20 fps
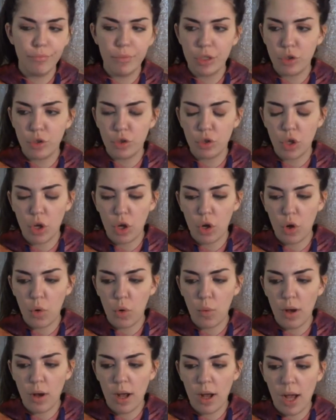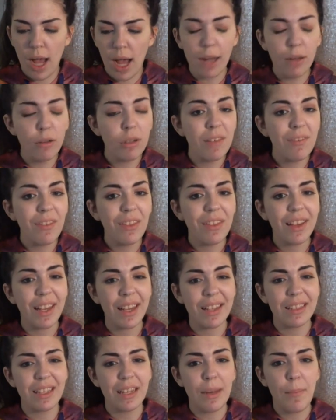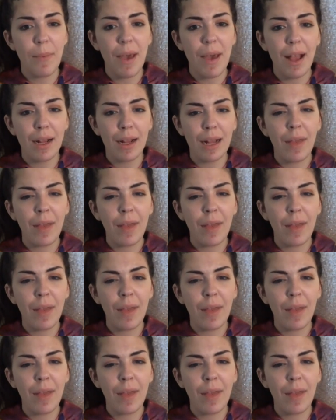So I don't even think I said it back.